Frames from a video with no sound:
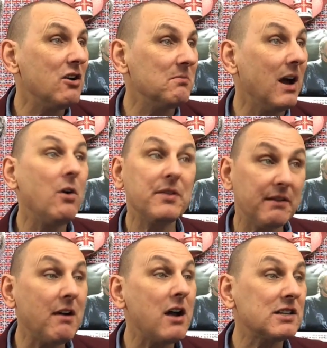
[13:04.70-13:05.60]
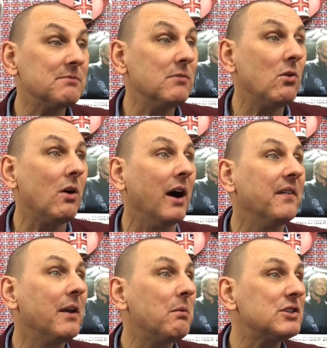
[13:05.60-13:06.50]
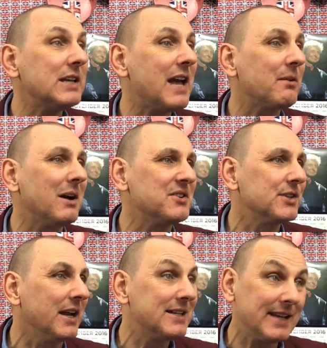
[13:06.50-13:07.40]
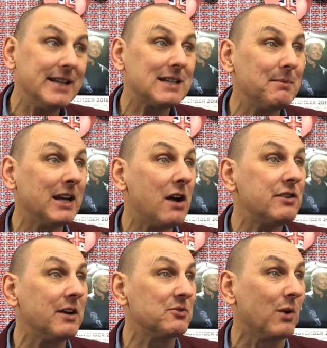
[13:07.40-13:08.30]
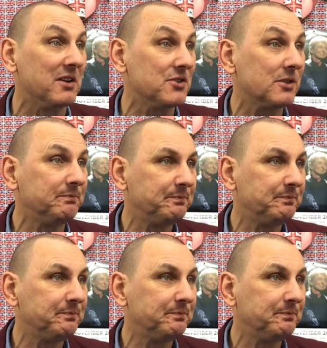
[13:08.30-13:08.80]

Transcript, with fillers: open. Oh, there are some more. Now, what's the other ones then? See, some of the Odeon's ones.